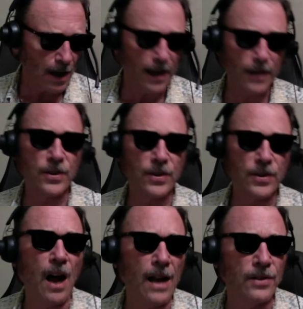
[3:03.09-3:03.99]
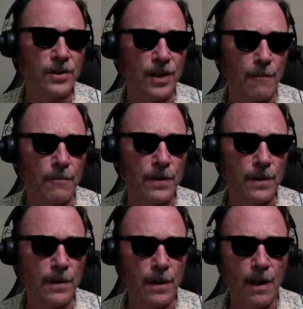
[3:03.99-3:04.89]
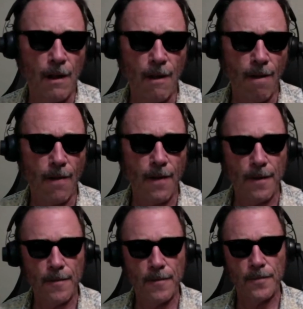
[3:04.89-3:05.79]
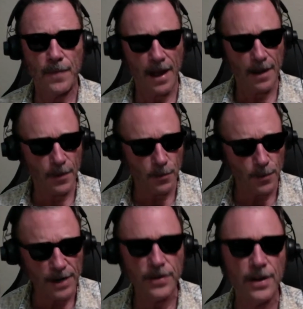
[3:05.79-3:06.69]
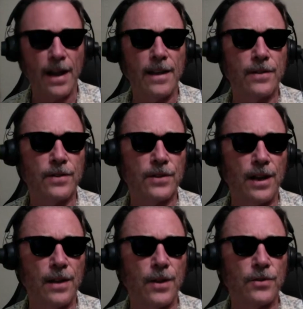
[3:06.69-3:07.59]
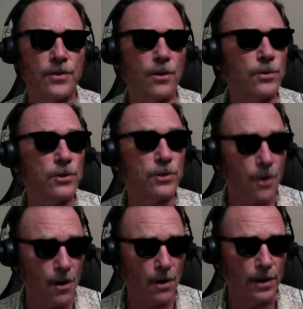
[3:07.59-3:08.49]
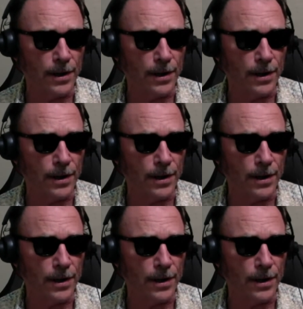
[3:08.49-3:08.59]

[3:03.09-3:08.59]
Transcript: It's a concept. And the reason I can say this so strongly,